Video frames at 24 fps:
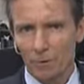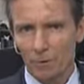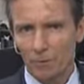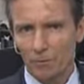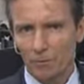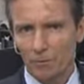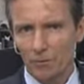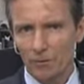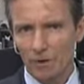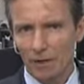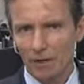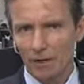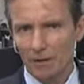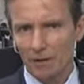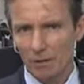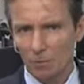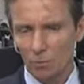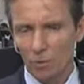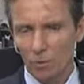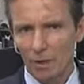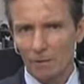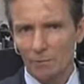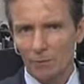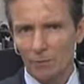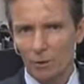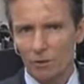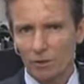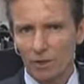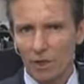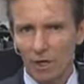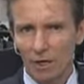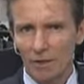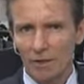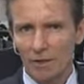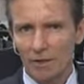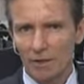we would think that
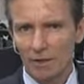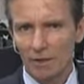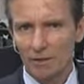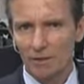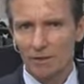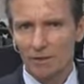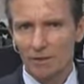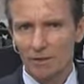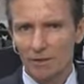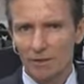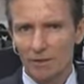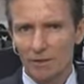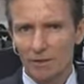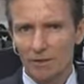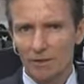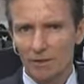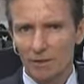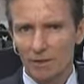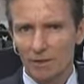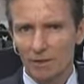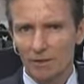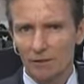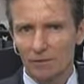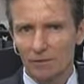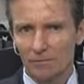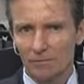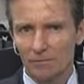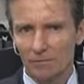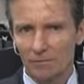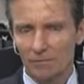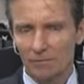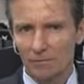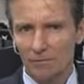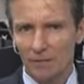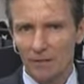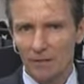one more tightening is
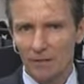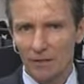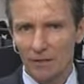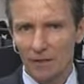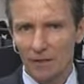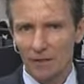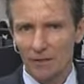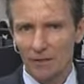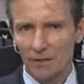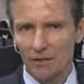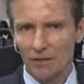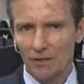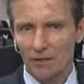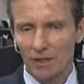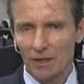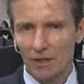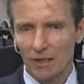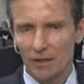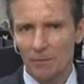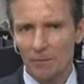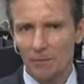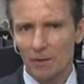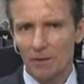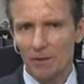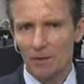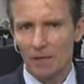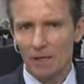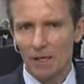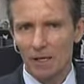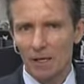still there this year.